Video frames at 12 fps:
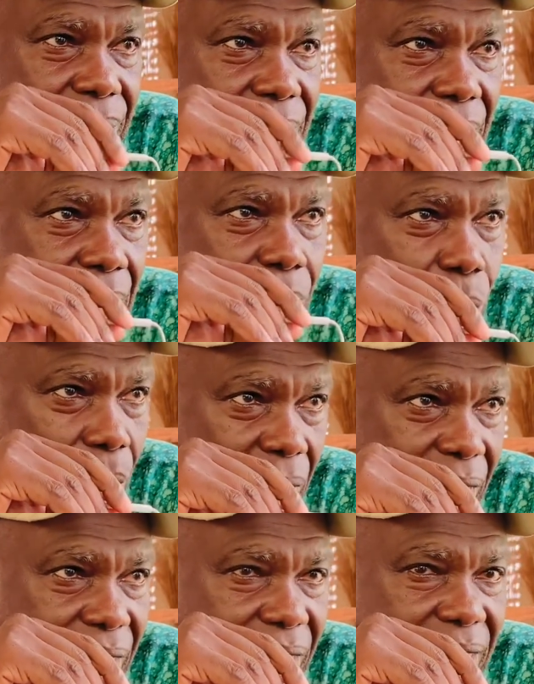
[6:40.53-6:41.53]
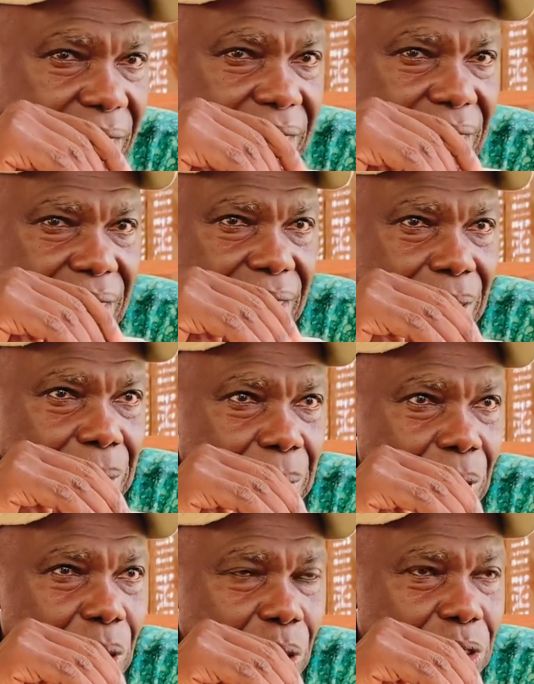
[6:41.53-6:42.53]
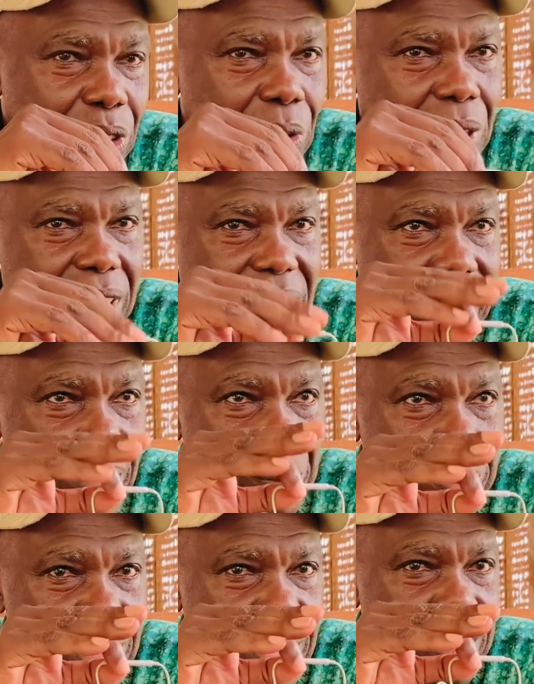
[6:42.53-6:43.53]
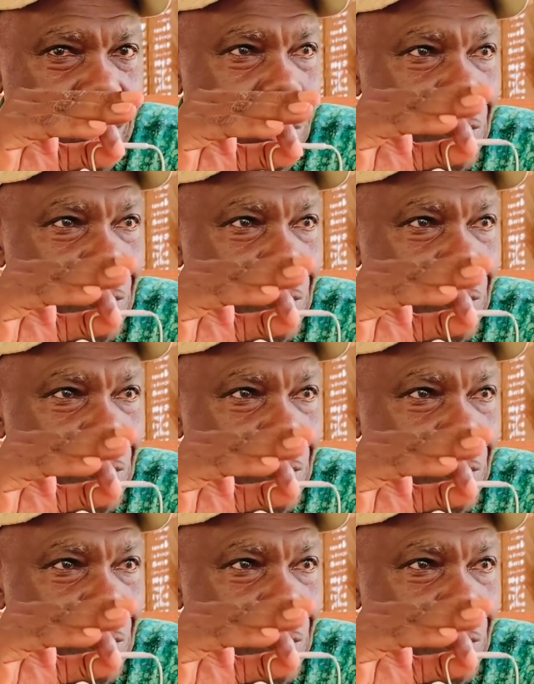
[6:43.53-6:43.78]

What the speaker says: That's one. Because you can see birds on